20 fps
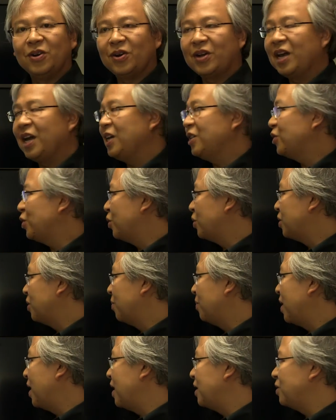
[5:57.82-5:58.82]
Okay, so
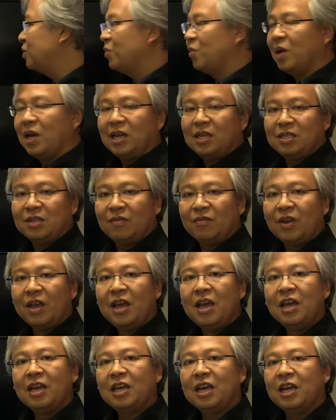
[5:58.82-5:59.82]
some nice ways of
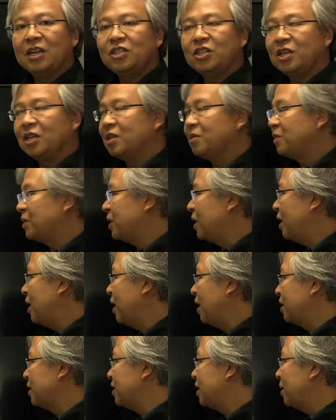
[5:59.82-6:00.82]
catching ex
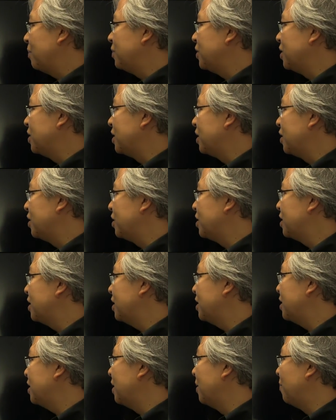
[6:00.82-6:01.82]
exceptions in your
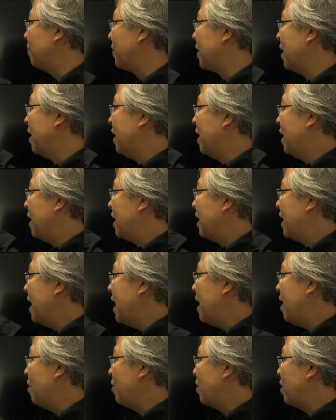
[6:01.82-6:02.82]
system. Now,